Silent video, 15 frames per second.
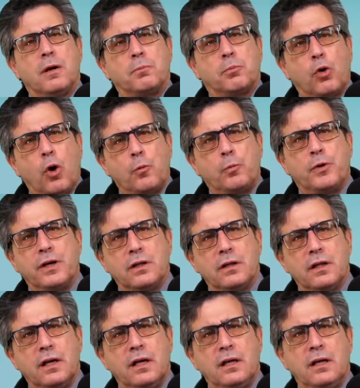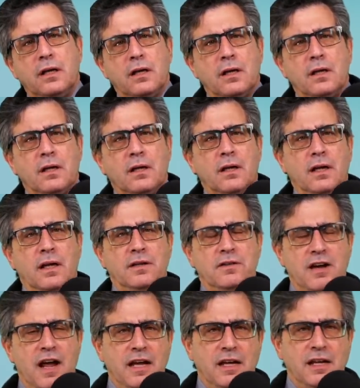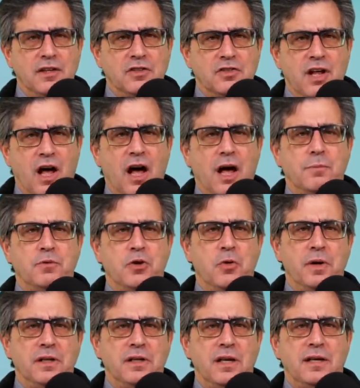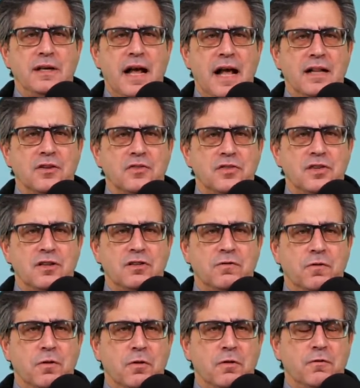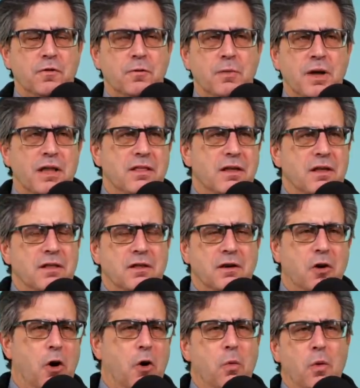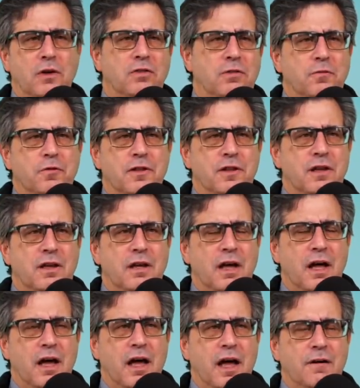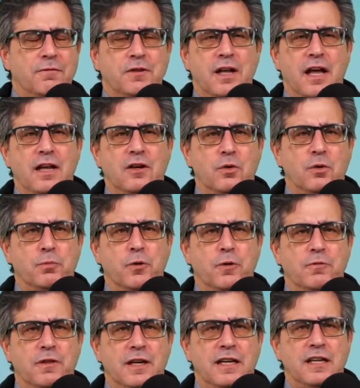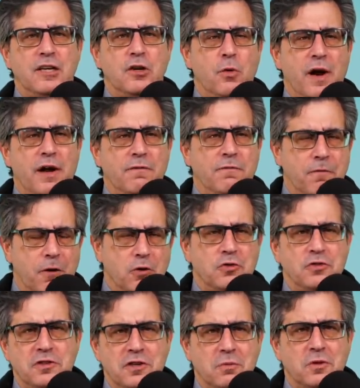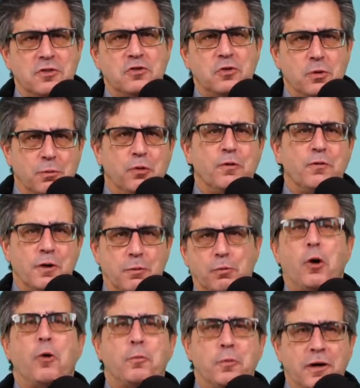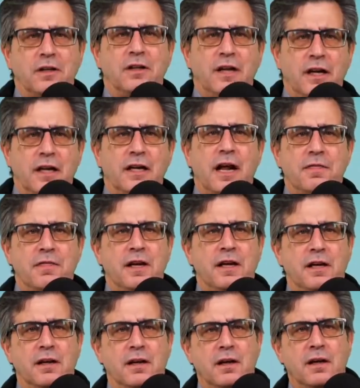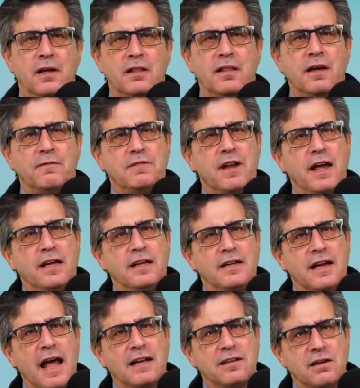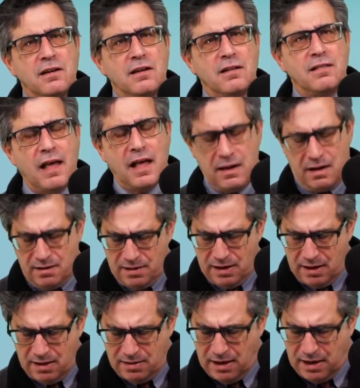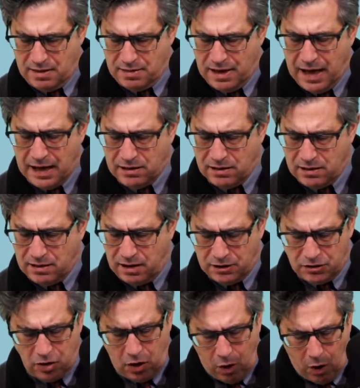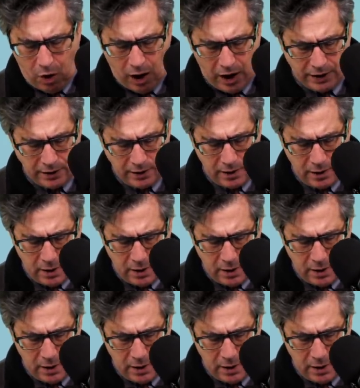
appropriately in taking its time doing the analysis. For for me, the the goal wasn't for the uh, FDA to approve the EUA first; it was to approve it appropriately, and I think They've taken that that that, that uh, to heart.